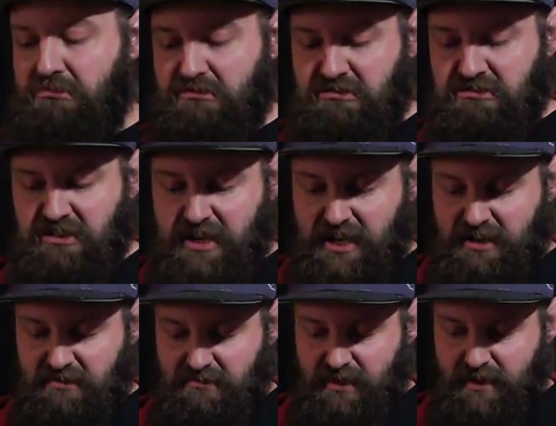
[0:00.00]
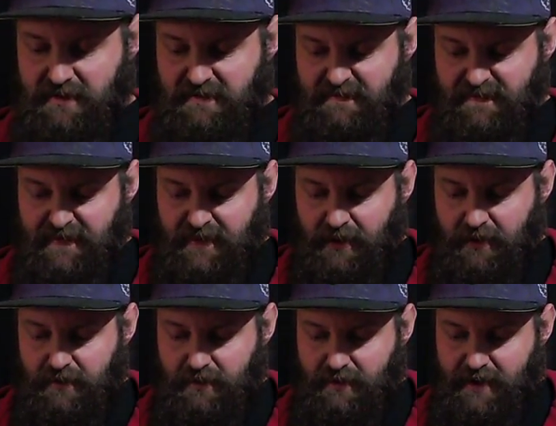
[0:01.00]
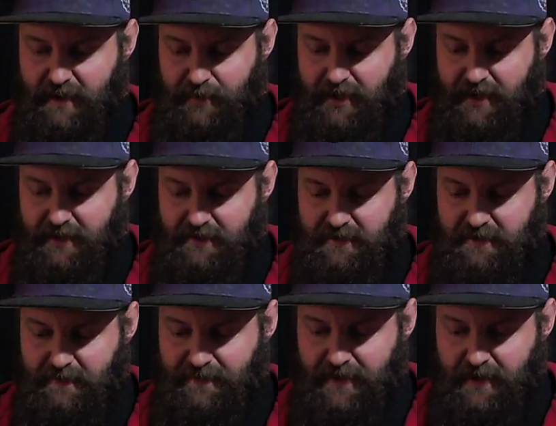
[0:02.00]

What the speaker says: Alright, Marcus.